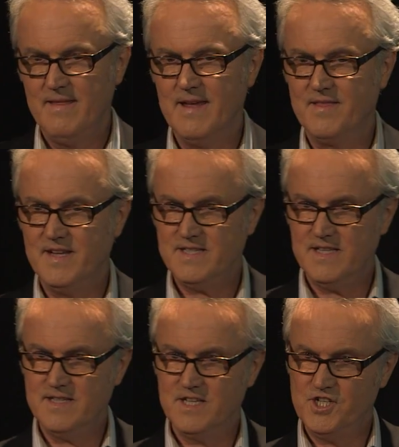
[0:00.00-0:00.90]
that this
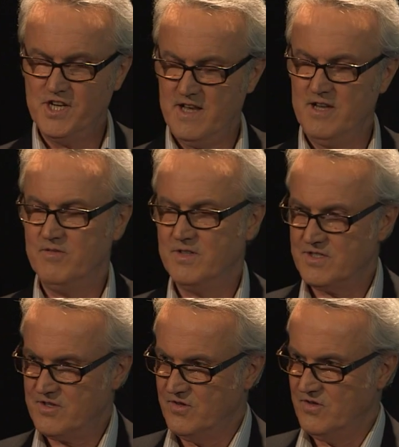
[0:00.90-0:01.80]
is a genuine
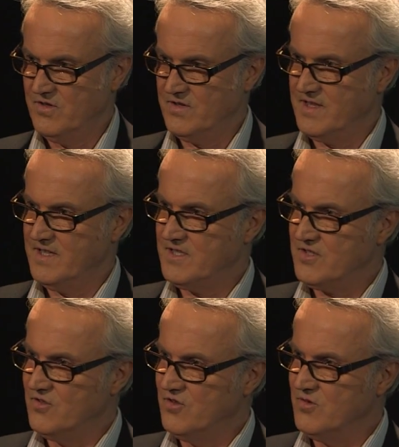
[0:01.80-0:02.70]
score, that this
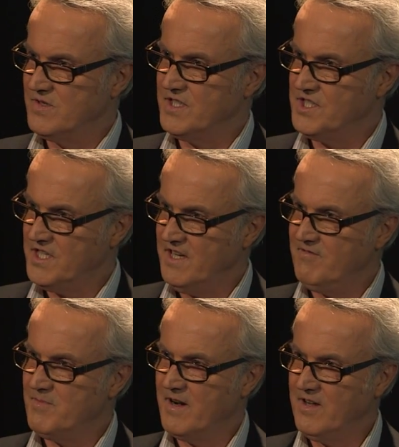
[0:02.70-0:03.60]
score was
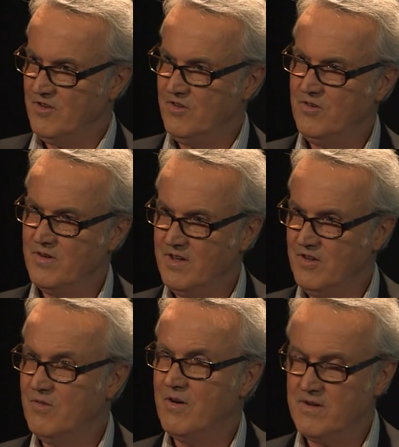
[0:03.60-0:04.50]
achieved by you and
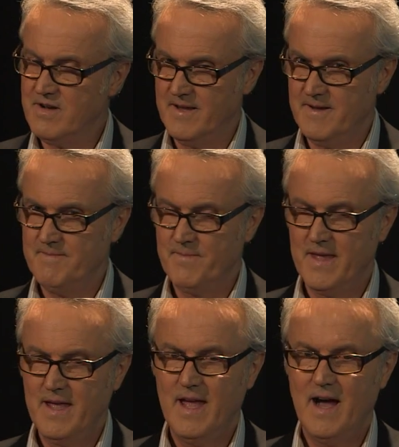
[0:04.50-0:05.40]
you only
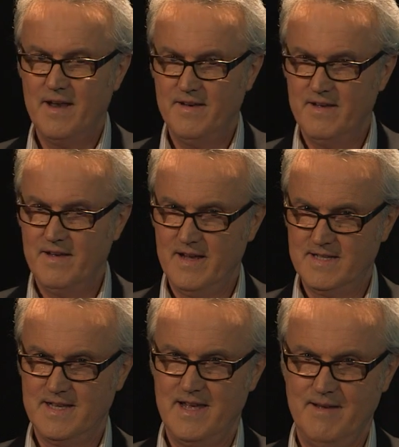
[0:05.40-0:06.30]
under
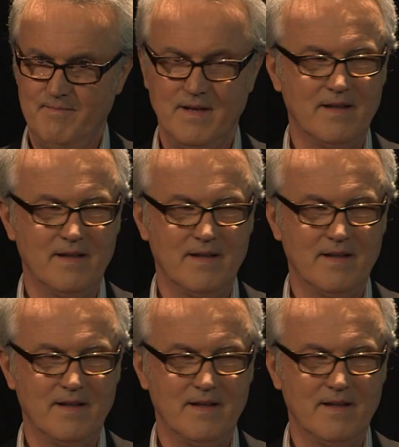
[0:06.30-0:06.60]
exam